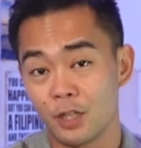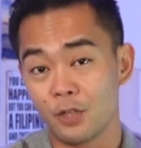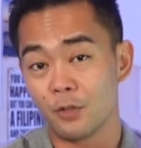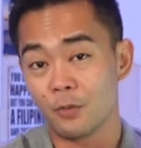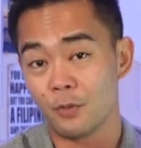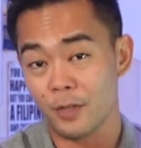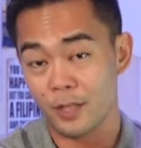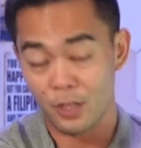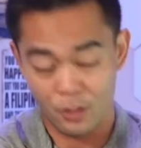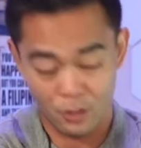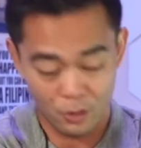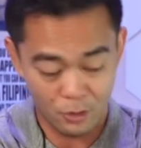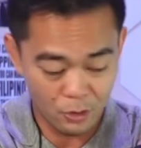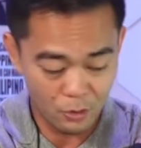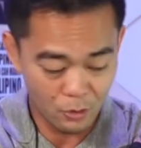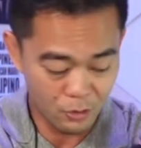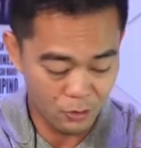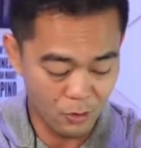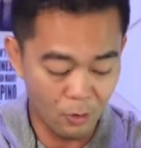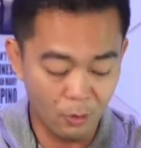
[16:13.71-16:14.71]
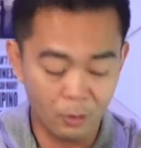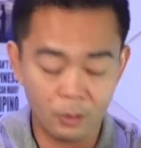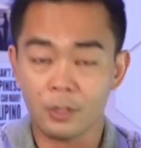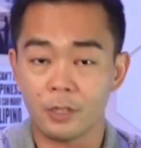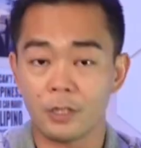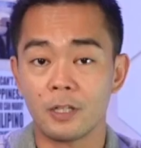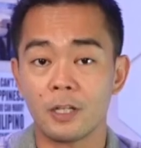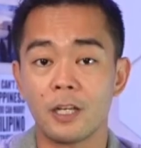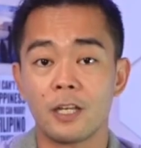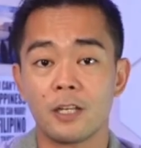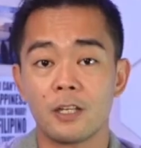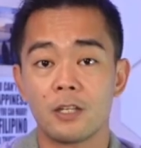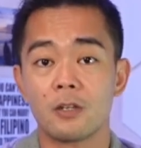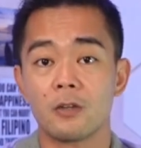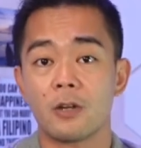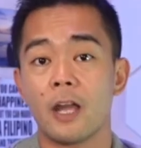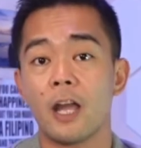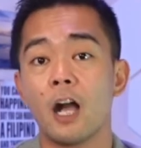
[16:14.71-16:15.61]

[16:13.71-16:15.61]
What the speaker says: doing your shoulder, your